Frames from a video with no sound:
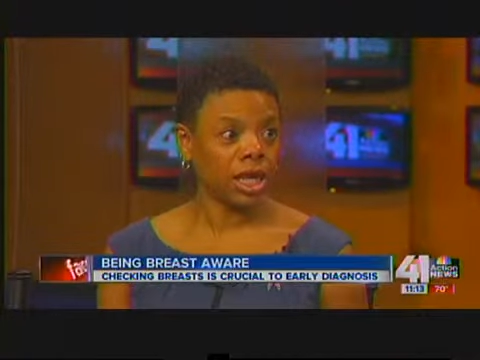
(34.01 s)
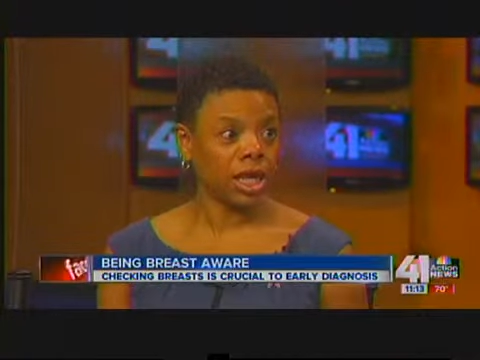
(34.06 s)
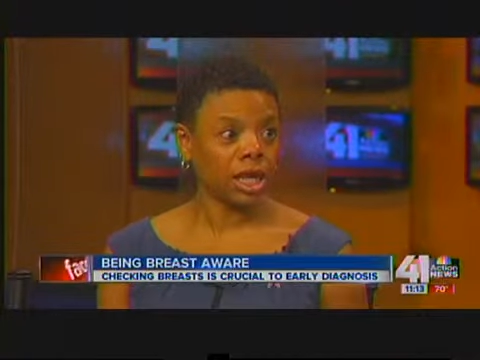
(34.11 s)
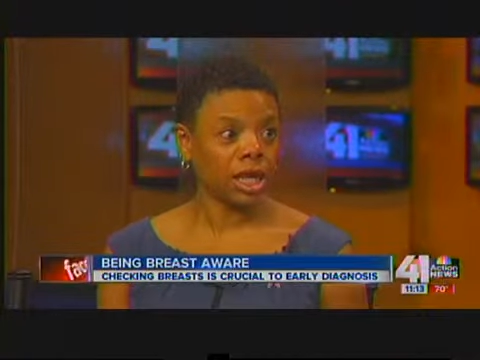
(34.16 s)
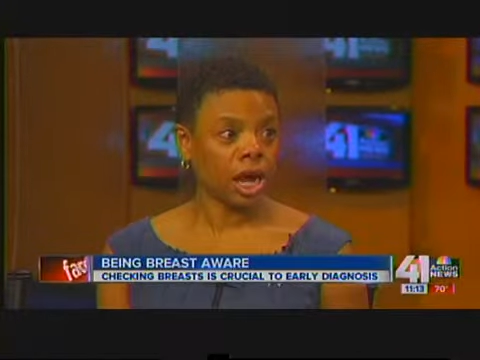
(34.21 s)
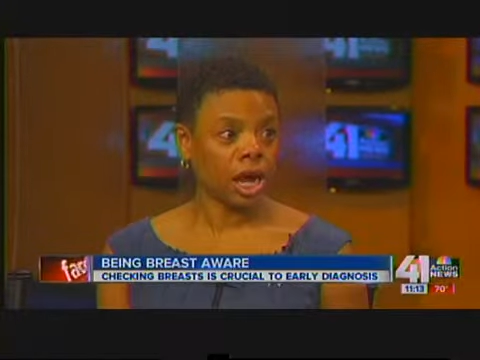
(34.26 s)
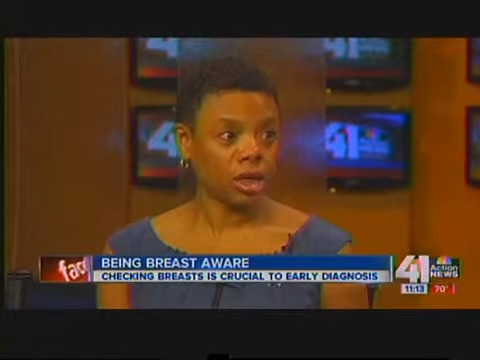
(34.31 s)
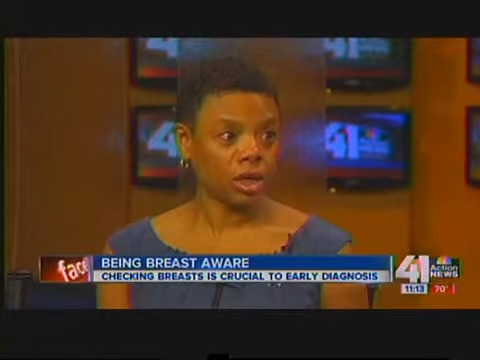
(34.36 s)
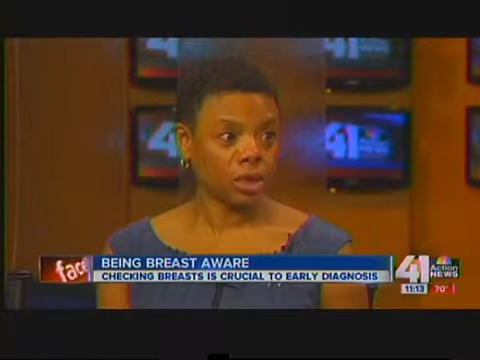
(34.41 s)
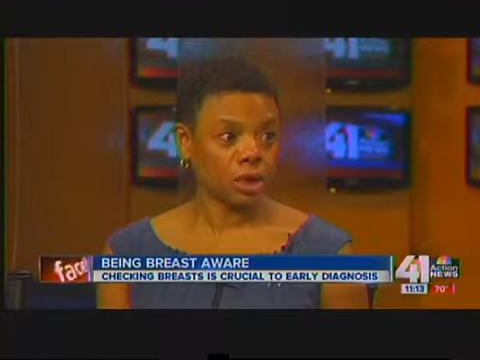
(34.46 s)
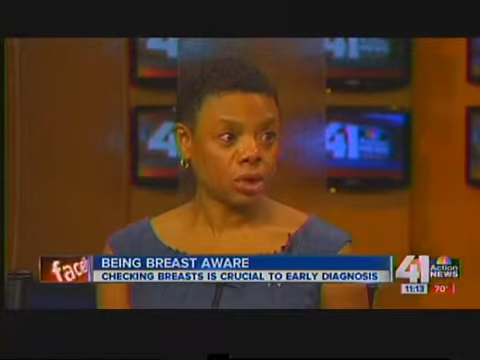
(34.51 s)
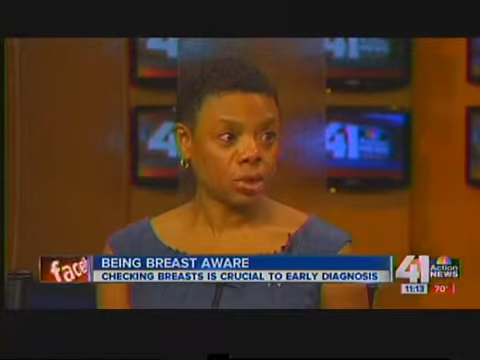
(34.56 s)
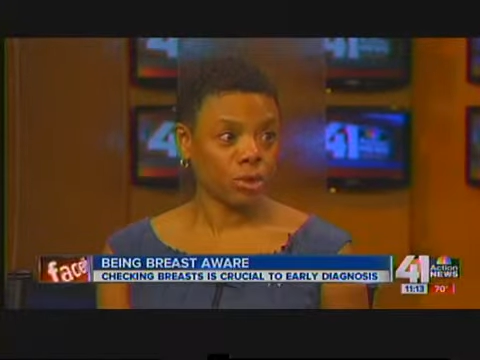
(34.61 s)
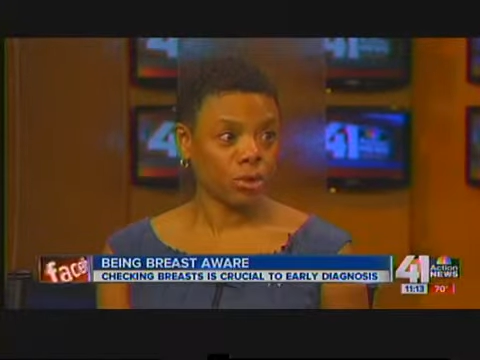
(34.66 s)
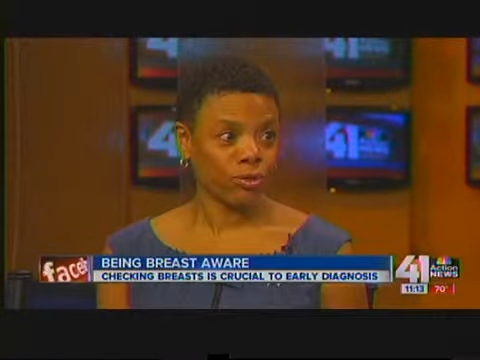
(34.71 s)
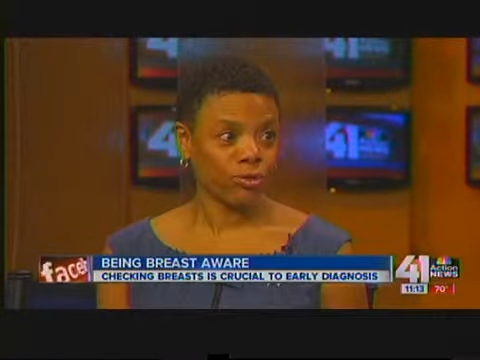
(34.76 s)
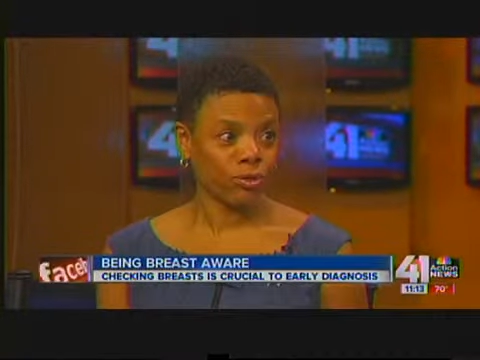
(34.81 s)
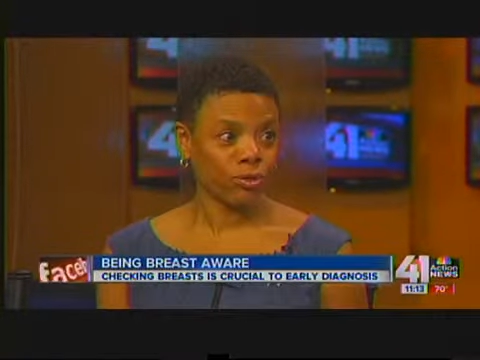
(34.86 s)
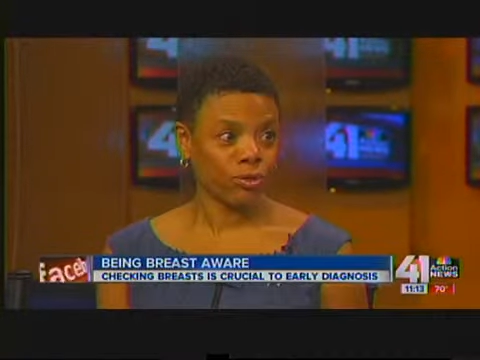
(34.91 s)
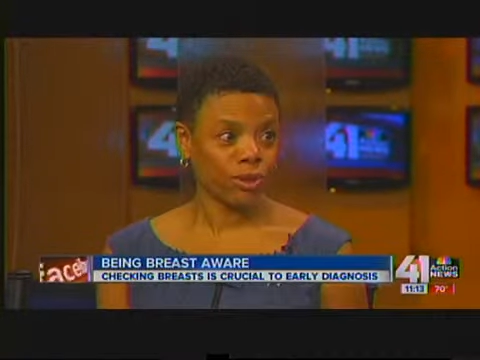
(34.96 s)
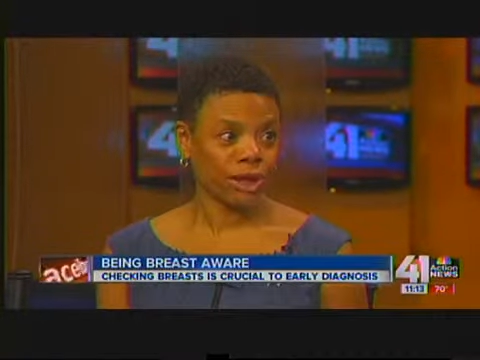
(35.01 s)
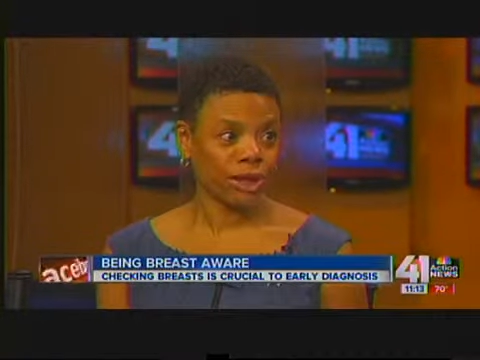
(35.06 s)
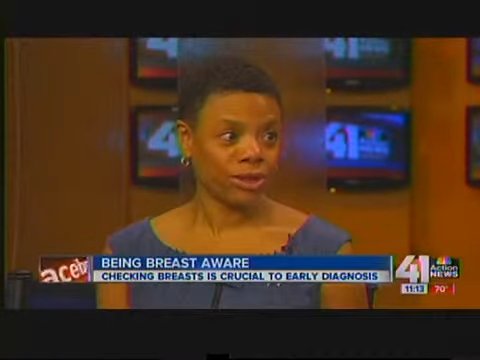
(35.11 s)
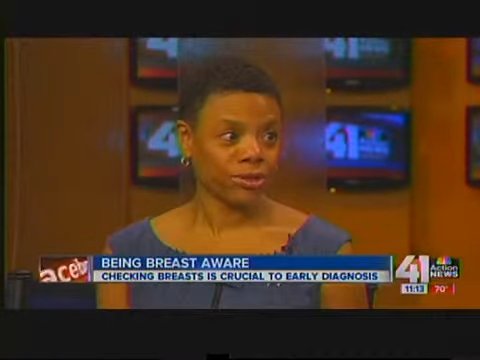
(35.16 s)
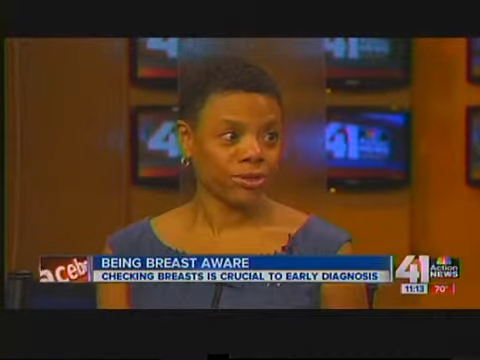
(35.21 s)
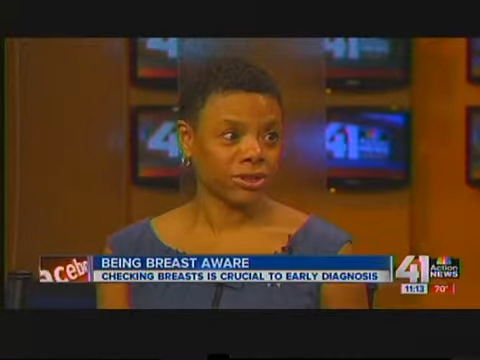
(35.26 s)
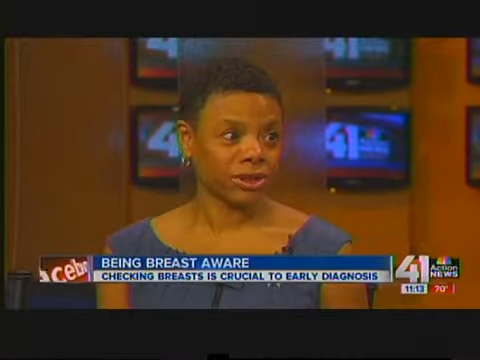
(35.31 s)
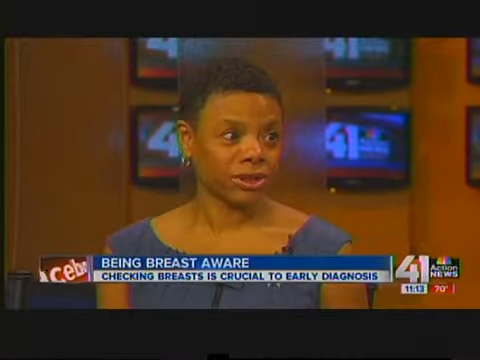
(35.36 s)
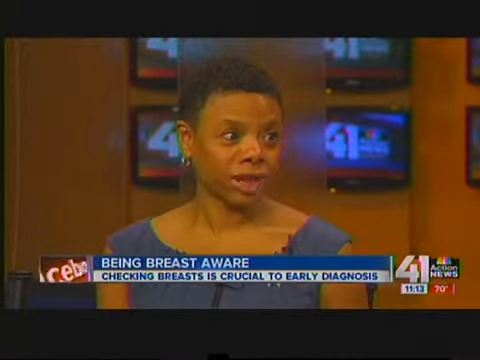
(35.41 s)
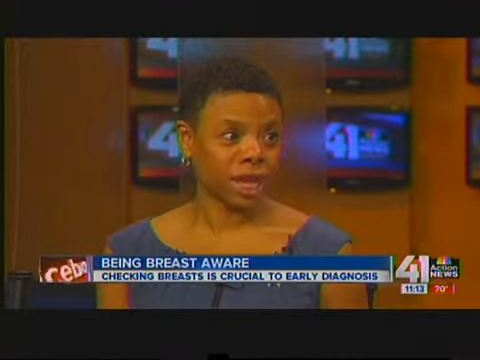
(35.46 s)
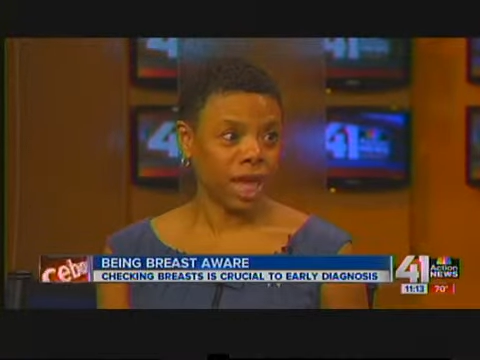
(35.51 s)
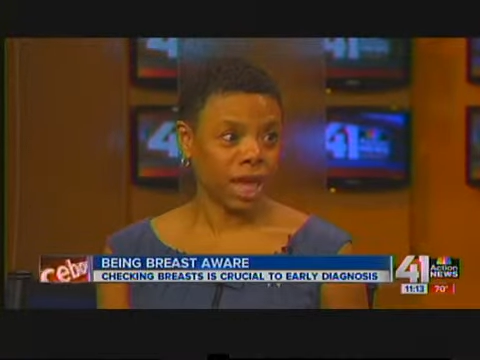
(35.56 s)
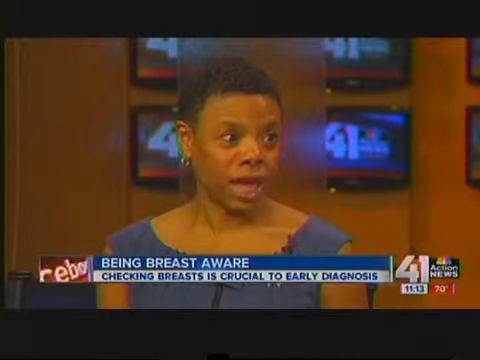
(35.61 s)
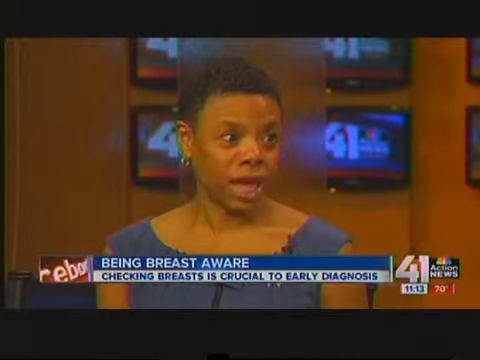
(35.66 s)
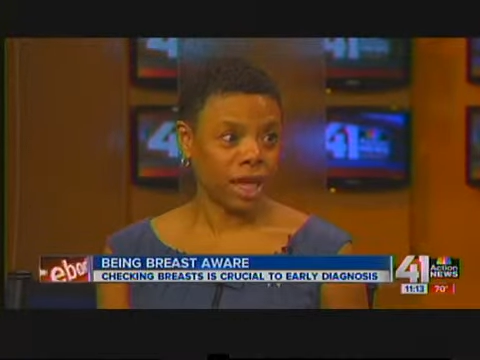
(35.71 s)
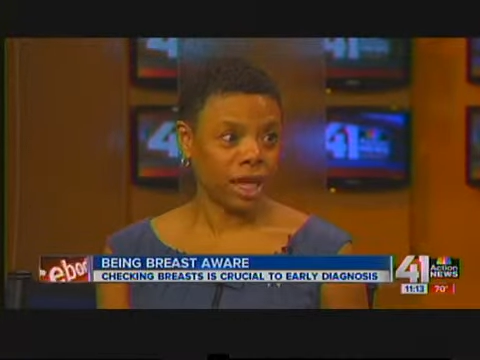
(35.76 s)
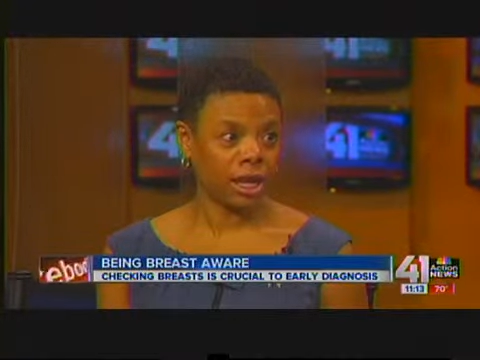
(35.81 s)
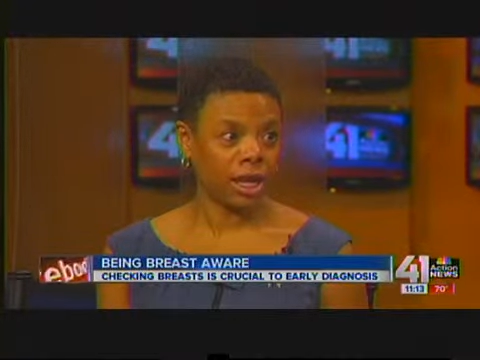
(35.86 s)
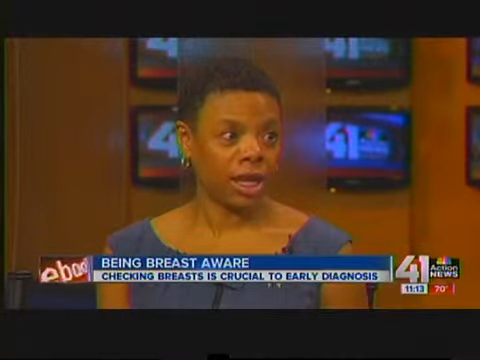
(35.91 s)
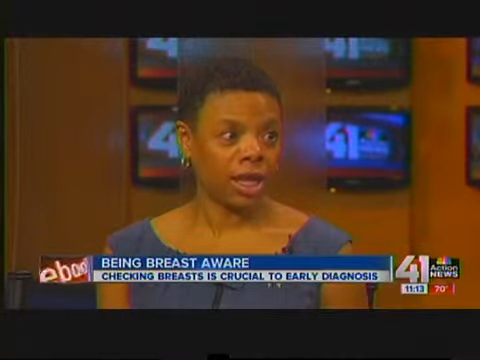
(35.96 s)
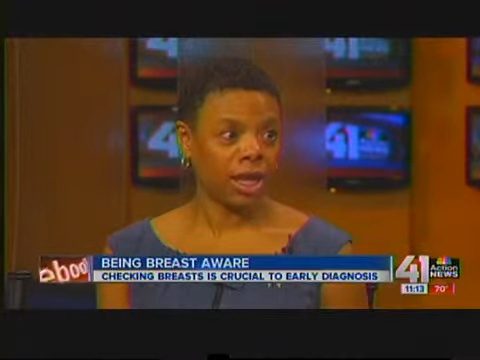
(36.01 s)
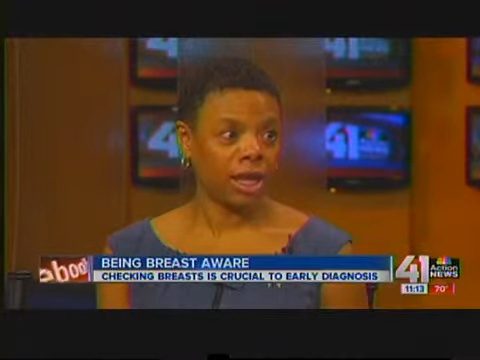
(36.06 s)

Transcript: in October of 2008,